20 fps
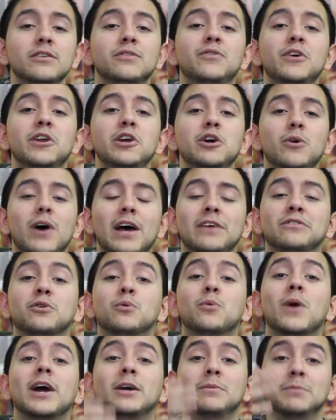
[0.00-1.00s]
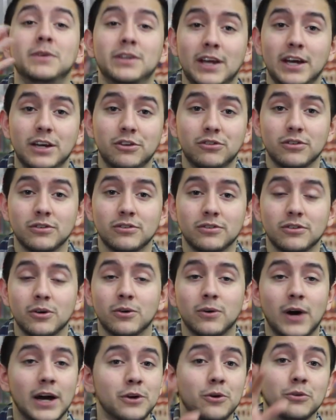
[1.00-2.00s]
this video as the recommendation.
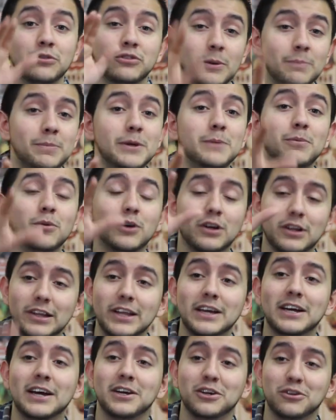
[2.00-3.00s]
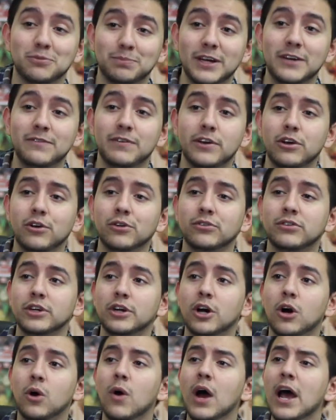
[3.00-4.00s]
So I know some people click on explained videos
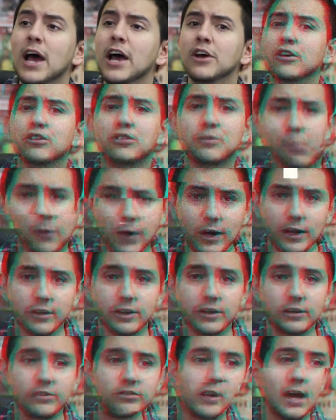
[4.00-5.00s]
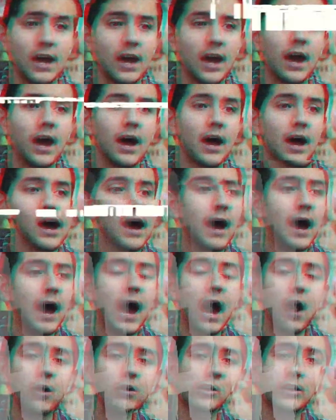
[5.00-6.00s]
and go, spoilers?
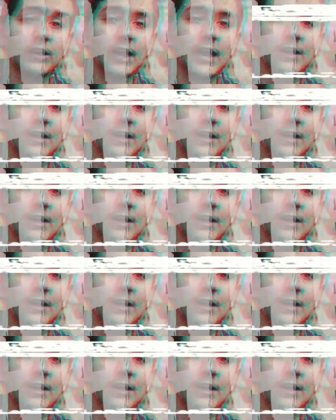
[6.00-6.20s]
How could